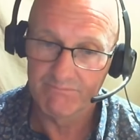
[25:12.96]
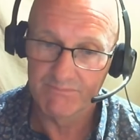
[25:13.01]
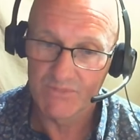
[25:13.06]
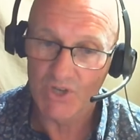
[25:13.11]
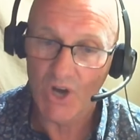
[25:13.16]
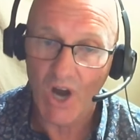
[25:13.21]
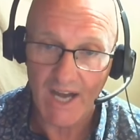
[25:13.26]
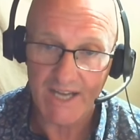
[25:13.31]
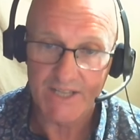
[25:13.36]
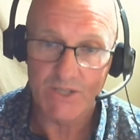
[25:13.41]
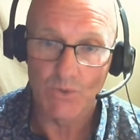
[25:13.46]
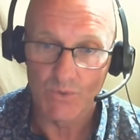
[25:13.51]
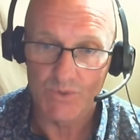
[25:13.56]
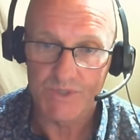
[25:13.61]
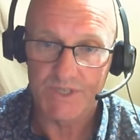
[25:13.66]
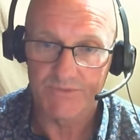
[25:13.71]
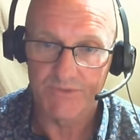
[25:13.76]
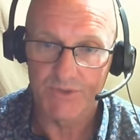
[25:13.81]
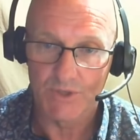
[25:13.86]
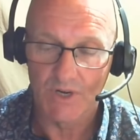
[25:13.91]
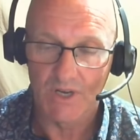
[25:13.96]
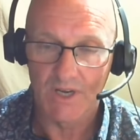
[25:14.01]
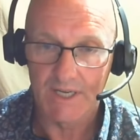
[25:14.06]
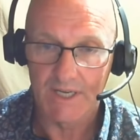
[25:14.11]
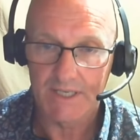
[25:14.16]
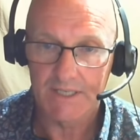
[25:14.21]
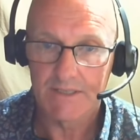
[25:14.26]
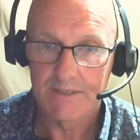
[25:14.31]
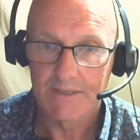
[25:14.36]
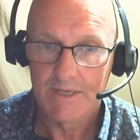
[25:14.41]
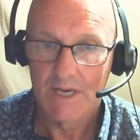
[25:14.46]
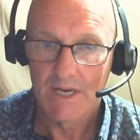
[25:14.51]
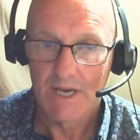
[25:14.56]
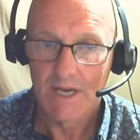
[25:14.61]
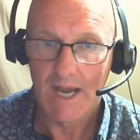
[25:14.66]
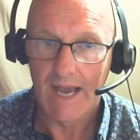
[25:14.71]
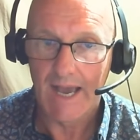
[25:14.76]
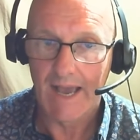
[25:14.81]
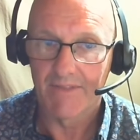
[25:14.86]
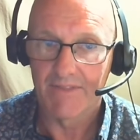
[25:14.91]
titles, if you like,
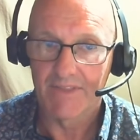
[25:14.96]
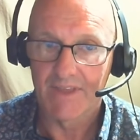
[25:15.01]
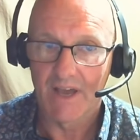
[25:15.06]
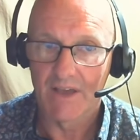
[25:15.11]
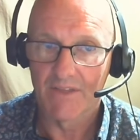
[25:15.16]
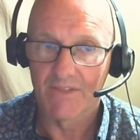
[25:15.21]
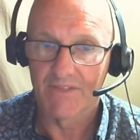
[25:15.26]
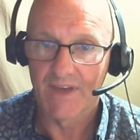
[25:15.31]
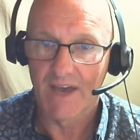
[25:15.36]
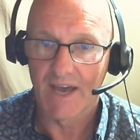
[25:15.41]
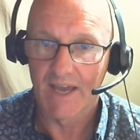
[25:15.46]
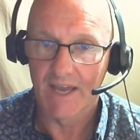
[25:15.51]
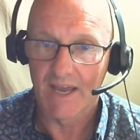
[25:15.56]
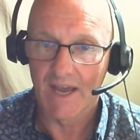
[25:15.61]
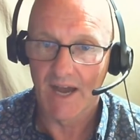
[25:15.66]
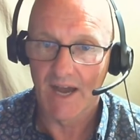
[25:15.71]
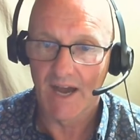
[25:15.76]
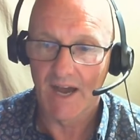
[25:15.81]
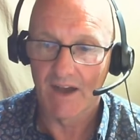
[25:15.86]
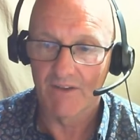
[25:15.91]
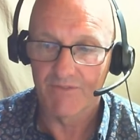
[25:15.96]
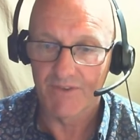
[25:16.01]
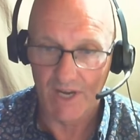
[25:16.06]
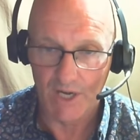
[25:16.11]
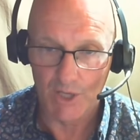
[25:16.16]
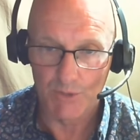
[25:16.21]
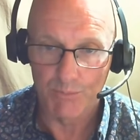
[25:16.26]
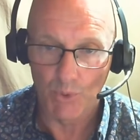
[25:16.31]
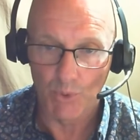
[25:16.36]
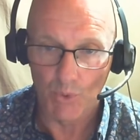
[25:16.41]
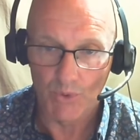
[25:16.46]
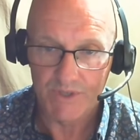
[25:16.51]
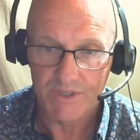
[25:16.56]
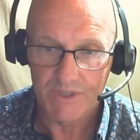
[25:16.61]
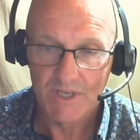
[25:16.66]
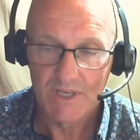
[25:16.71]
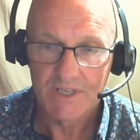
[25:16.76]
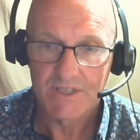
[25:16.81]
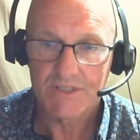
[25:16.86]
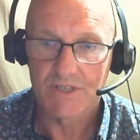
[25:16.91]
and they are fairly broad.
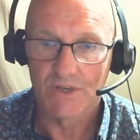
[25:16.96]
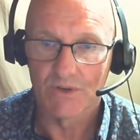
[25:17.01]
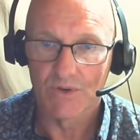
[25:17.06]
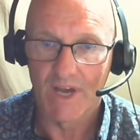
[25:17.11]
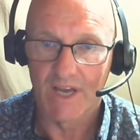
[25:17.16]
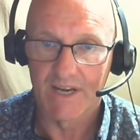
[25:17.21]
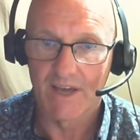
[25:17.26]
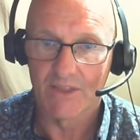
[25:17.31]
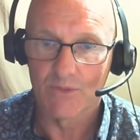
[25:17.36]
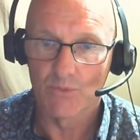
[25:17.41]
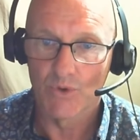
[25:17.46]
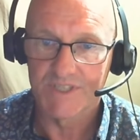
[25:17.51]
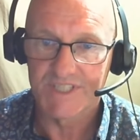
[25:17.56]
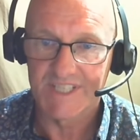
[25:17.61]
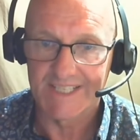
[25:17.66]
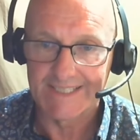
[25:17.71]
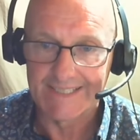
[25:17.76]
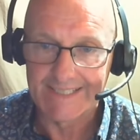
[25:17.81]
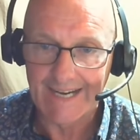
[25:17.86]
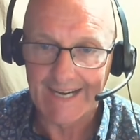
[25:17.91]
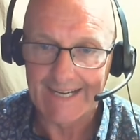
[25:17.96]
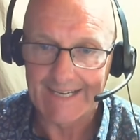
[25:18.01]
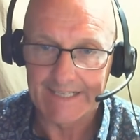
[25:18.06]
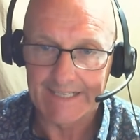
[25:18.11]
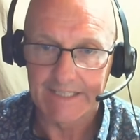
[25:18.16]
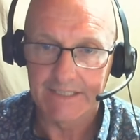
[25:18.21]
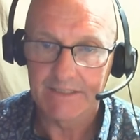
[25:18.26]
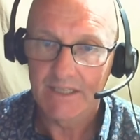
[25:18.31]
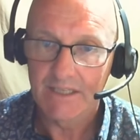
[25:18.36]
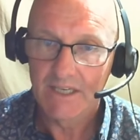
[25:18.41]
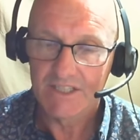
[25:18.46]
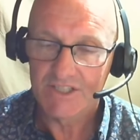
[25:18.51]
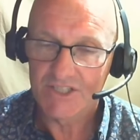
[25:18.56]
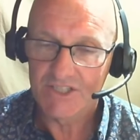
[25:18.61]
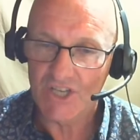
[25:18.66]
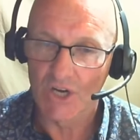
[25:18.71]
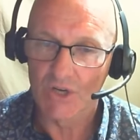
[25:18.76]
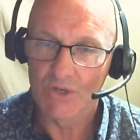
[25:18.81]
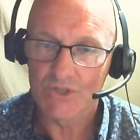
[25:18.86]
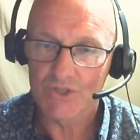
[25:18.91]
So in other words, again,
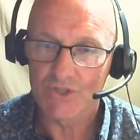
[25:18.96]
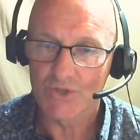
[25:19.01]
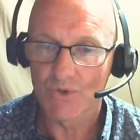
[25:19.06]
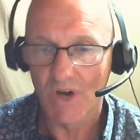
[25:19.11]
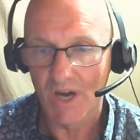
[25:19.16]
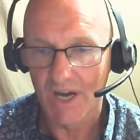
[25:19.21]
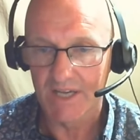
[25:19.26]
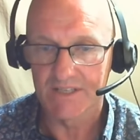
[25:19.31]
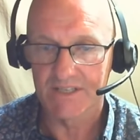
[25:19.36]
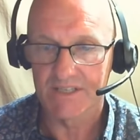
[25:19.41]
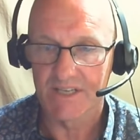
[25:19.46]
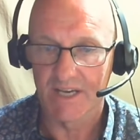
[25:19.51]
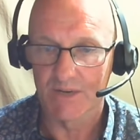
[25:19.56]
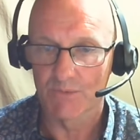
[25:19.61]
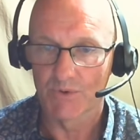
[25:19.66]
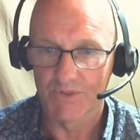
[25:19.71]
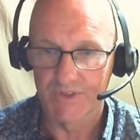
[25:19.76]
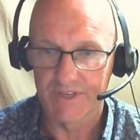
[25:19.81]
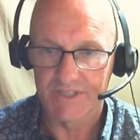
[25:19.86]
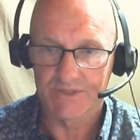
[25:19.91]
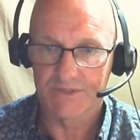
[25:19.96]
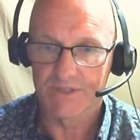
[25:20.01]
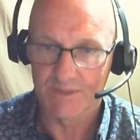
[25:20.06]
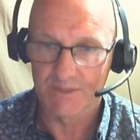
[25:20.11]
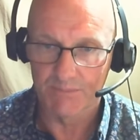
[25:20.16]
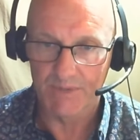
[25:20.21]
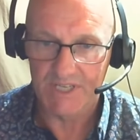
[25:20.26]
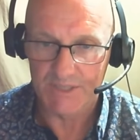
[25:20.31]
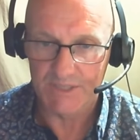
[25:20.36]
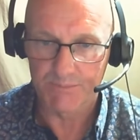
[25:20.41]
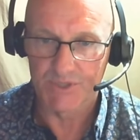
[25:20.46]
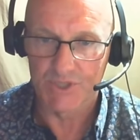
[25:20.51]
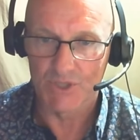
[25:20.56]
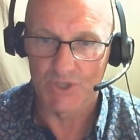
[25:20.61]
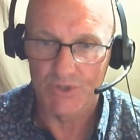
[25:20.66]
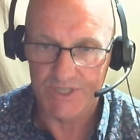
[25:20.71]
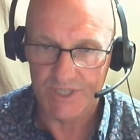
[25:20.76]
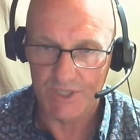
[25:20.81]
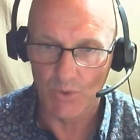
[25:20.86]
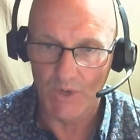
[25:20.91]
don't try and say, well, somebody's
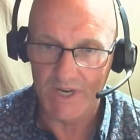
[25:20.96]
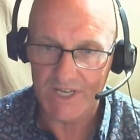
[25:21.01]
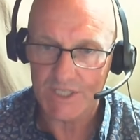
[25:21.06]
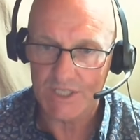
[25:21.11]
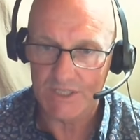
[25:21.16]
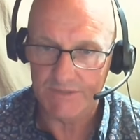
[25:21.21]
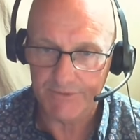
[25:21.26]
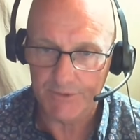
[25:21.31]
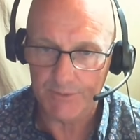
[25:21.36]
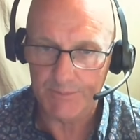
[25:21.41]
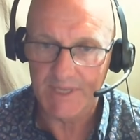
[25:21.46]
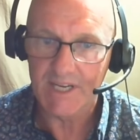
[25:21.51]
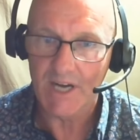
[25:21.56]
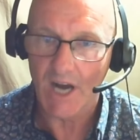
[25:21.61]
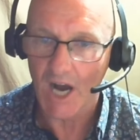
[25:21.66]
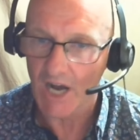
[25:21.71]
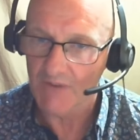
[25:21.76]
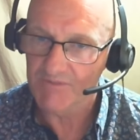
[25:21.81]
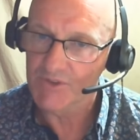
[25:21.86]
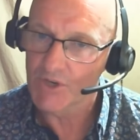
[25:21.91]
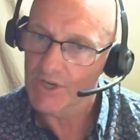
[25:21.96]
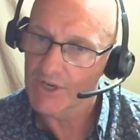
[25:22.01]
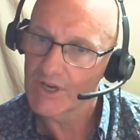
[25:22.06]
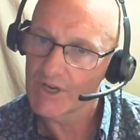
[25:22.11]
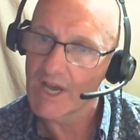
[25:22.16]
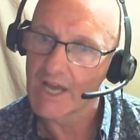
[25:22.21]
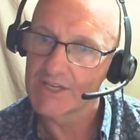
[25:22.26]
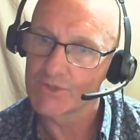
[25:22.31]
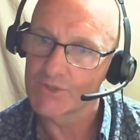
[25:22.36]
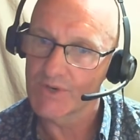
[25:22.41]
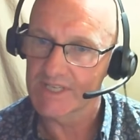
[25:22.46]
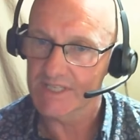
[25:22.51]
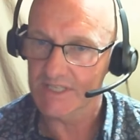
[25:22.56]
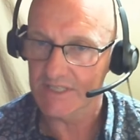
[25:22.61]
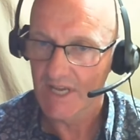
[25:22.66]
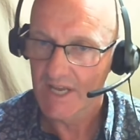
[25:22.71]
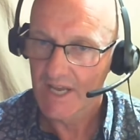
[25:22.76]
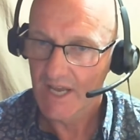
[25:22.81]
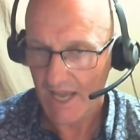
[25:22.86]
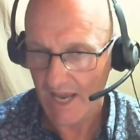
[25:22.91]
produced a question for me, I've got to
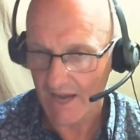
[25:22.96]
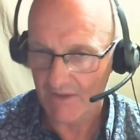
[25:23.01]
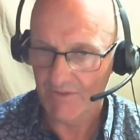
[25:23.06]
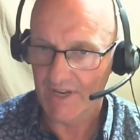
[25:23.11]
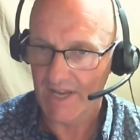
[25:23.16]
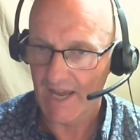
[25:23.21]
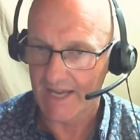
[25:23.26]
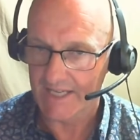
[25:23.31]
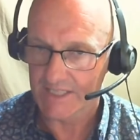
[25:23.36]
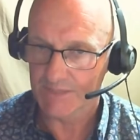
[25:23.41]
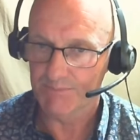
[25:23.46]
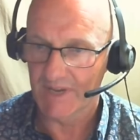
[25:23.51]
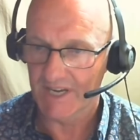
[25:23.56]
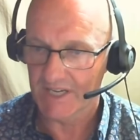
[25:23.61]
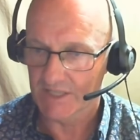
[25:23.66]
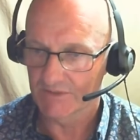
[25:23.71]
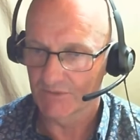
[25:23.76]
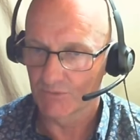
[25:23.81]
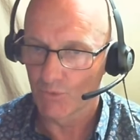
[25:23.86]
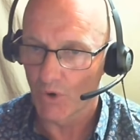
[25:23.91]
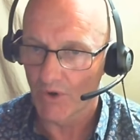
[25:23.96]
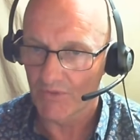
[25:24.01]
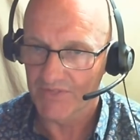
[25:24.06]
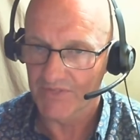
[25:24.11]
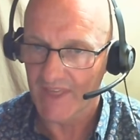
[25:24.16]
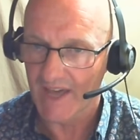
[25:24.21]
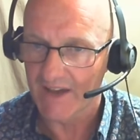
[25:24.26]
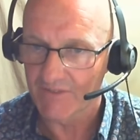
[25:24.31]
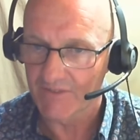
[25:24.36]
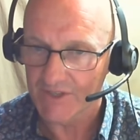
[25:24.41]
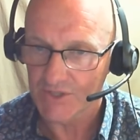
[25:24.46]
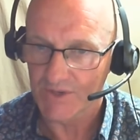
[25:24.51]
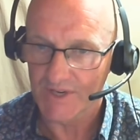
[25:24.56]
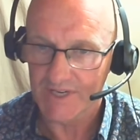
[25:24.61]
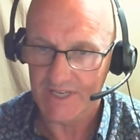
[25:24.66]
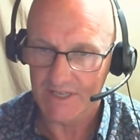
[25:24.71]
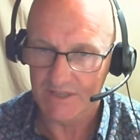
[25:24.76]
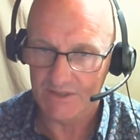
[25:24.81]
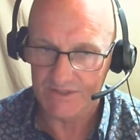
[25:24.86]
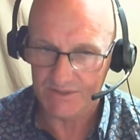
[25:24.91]
address every aspect of what they've
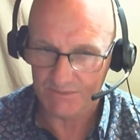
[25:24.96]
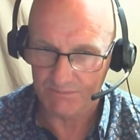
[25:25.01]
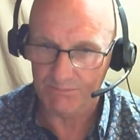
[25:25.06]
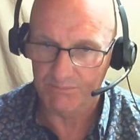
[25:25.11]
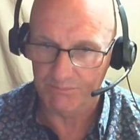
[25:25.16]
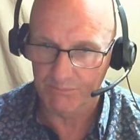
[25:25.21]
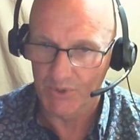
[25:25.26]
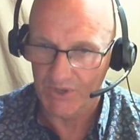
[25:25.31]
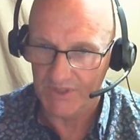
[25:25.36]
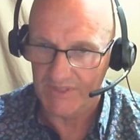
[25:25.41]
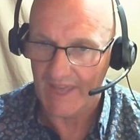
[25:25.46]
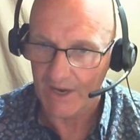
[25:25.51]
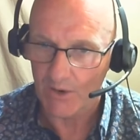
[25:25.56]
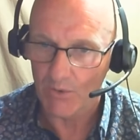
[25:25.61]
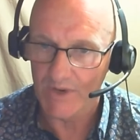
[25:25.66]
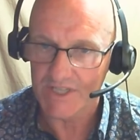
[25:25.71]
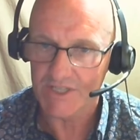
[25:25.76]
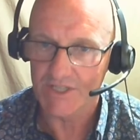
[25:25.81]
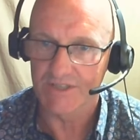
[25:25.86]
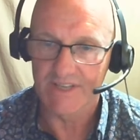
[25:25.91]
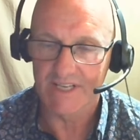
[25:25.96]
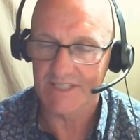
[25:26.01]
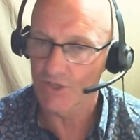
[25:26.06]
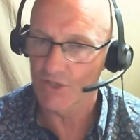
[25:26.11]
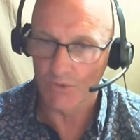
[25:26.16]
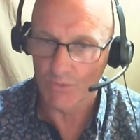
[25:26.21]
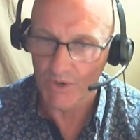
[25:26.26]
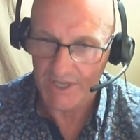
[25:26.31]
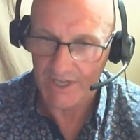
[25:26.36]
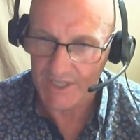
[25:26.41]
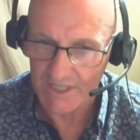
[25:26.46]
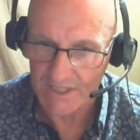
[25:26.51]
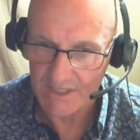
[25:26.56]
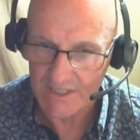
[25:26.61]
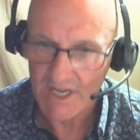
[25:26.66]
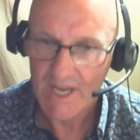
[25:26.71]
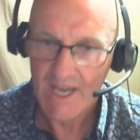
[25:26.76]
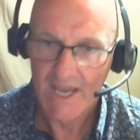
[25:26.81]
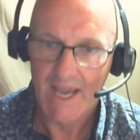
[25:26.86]
addressed, put in that question. That's not what it is.